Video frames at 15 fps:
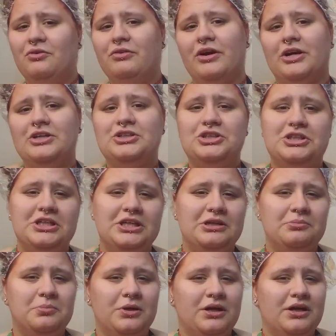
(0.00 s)
very
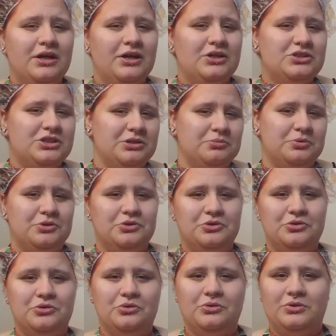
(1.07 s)
cheap
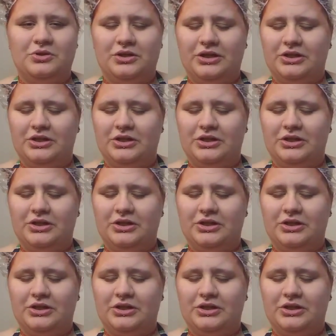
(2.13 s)
shampoo,